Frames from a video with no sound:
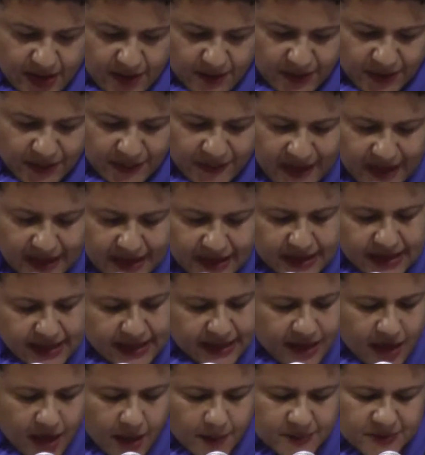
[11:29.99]
But then
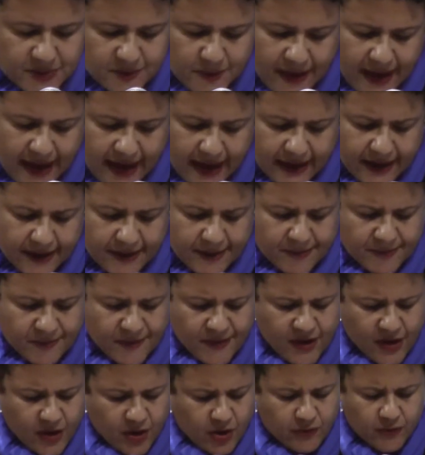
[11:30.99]
it comes back.
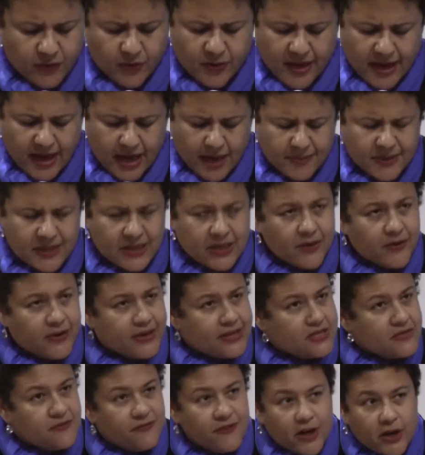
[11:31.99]
Her
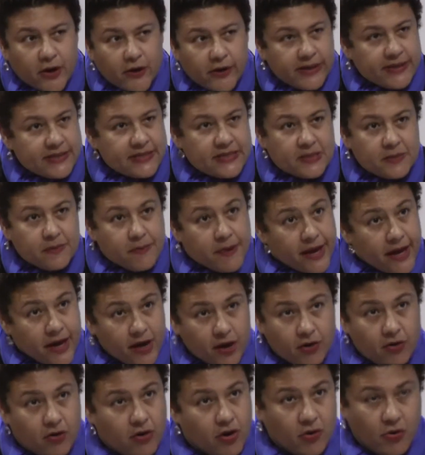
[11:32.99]
vocabulary is very
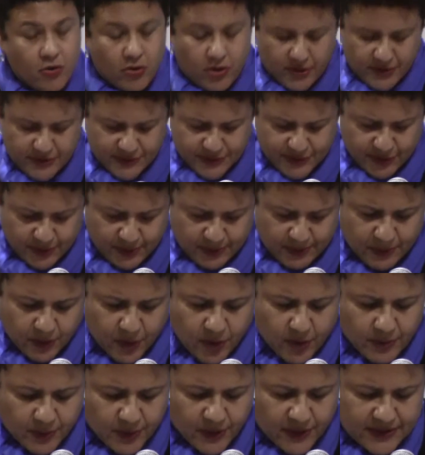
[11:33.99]
spare across her,
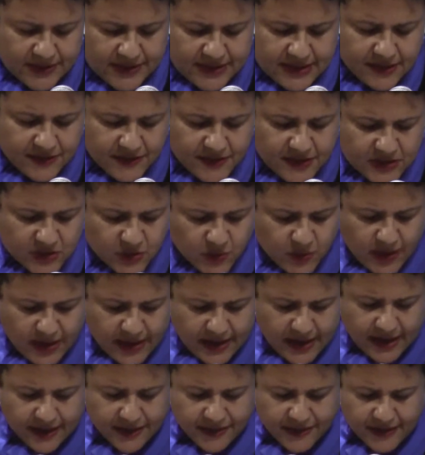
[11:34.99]
her books, and in this
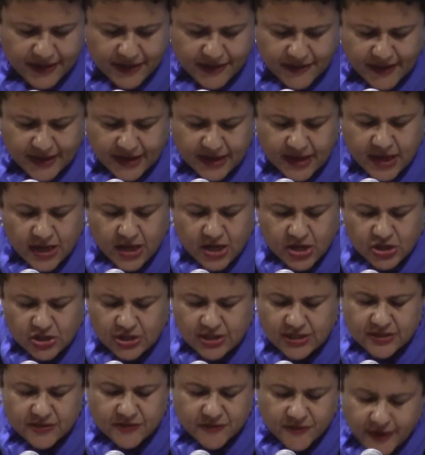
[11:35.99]
way, I think that
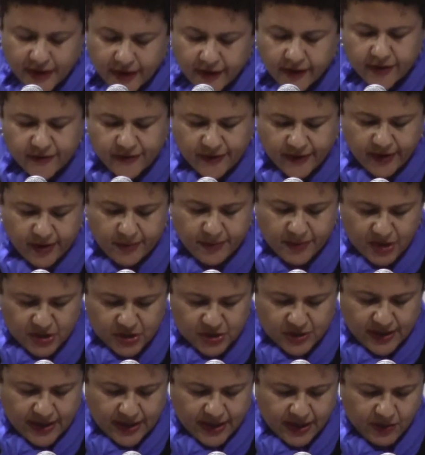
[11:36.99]
she is very, very
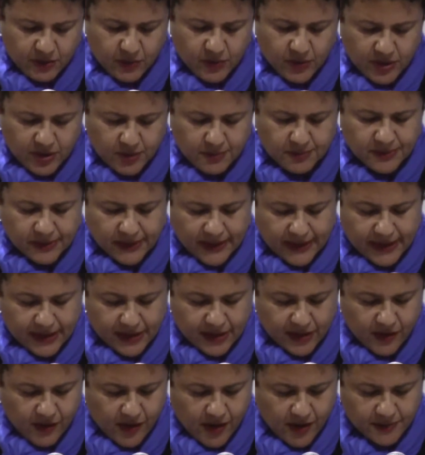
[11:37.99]
much like William Blake,
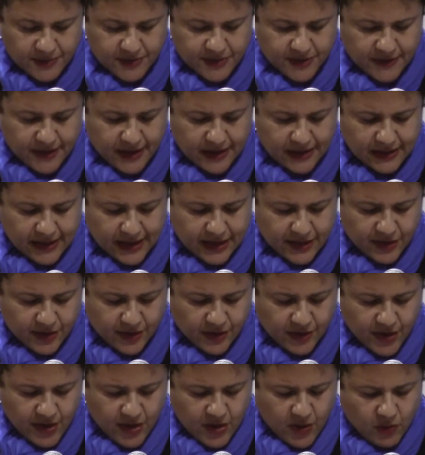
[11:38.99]
and I'll come to that
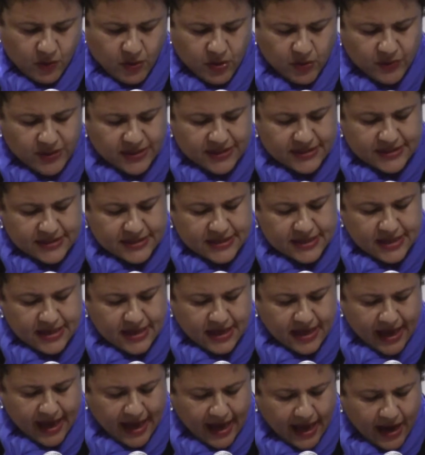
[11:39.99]
later when we
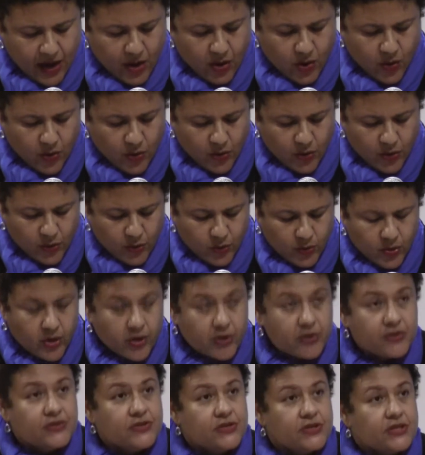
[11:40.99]
see how the
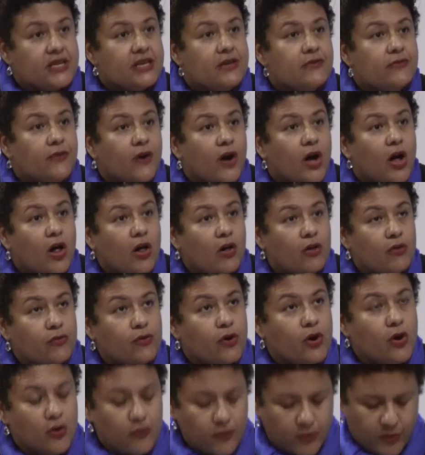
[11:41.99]
words
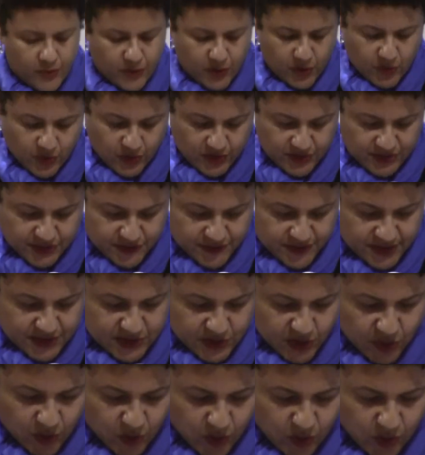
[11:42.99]
evolve over the course of
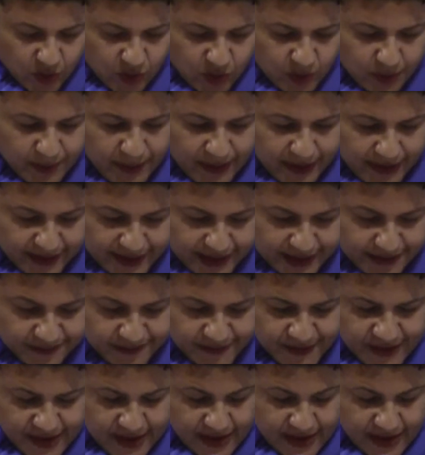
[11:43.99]
this whole body,